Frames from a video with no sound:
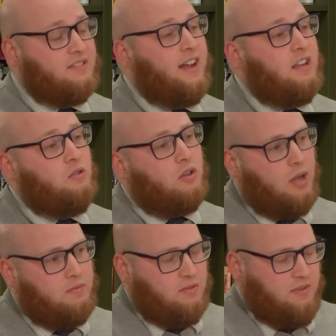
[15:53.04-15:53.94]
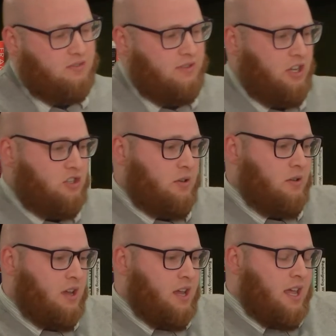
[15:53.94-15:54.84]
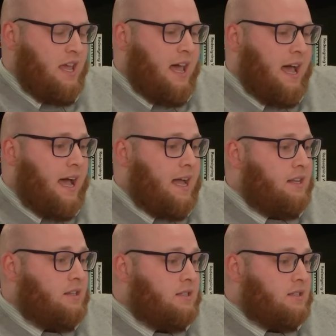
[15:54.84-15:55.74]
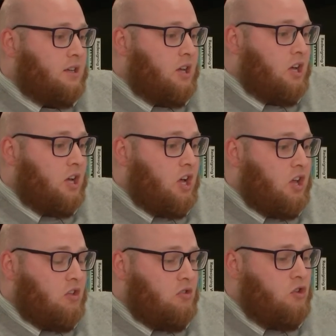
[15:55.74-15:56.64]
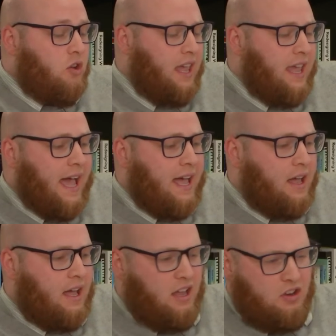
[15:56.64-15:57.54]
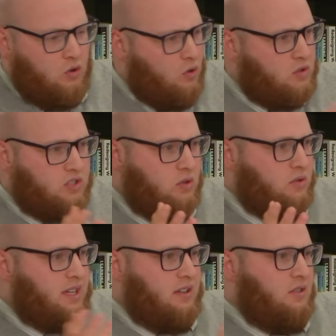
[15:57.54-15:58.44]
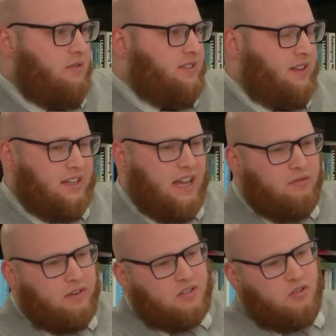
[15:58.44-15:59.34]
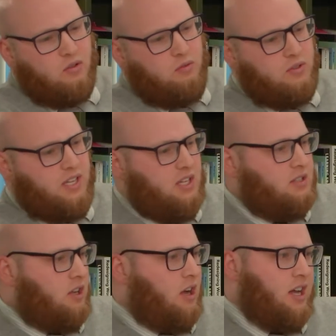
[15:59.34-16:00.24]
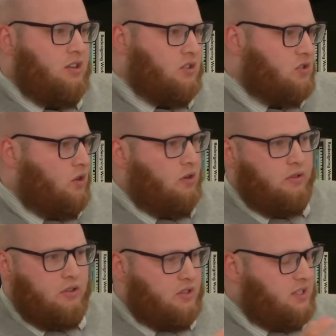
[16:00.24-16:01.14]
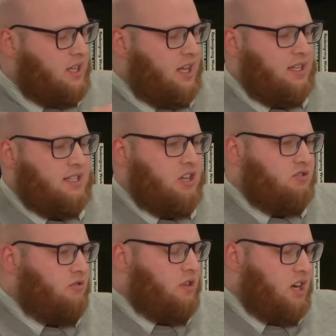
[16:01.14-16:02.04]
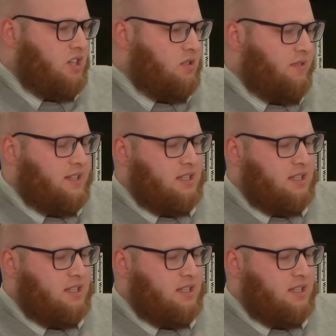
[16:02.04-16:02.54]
this value comes from this religion. And looking at, and all schools have obviously, as every school will teach kindness, tolerance, etc., regardless of